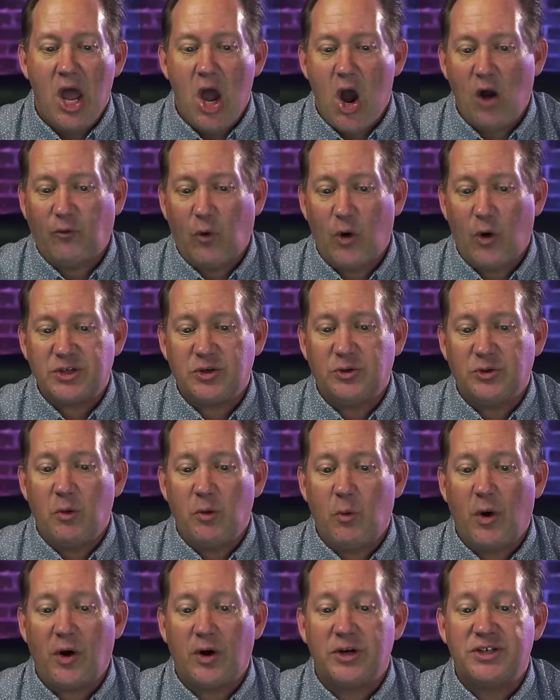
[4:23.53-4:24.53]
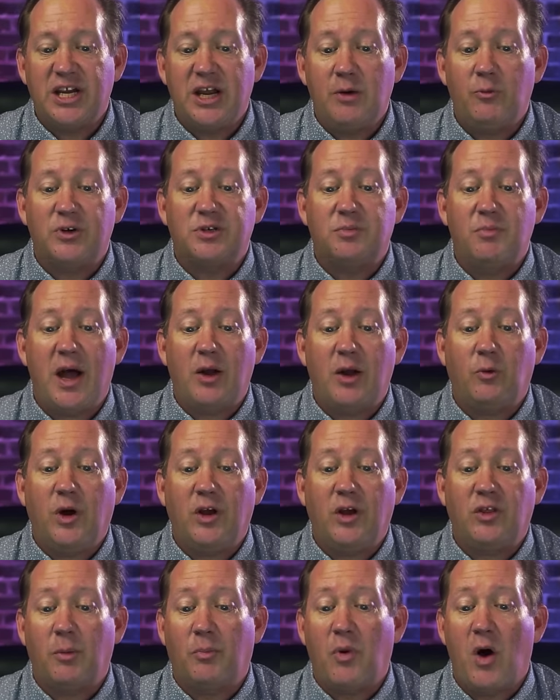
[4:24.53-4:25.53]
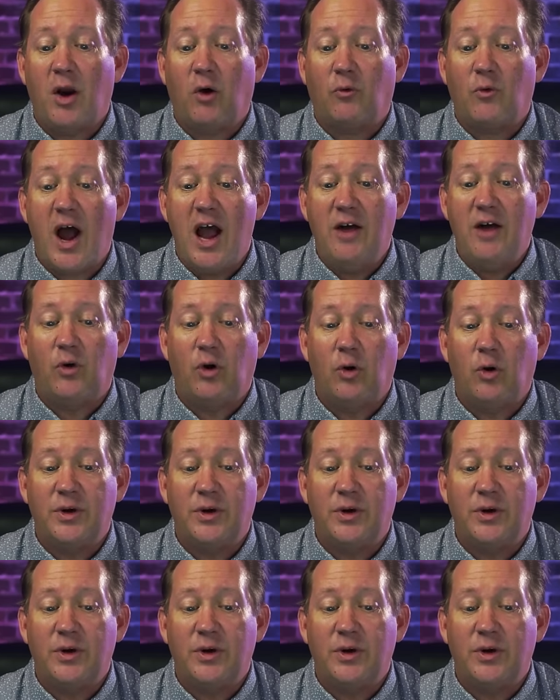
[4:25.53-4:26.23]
Unfortunately, what our team was met with upon arrival